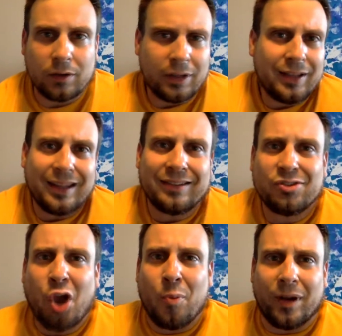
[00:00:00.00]
he's a
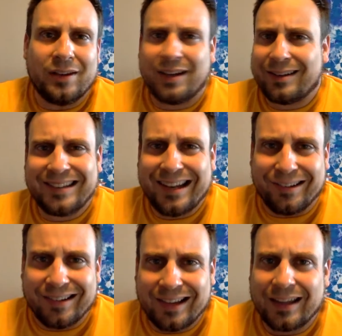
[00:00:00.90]
showman. He's an
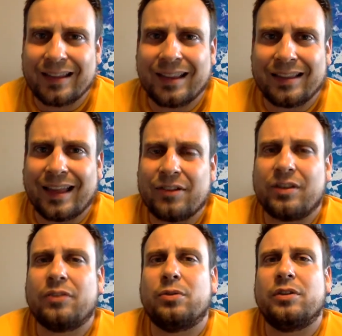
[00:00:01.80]
entertainer. That's
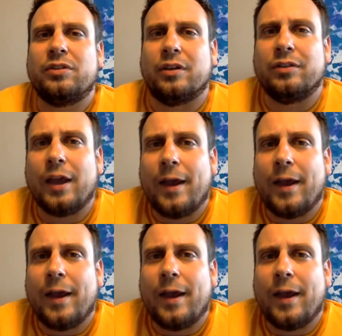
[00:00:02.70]
what this is.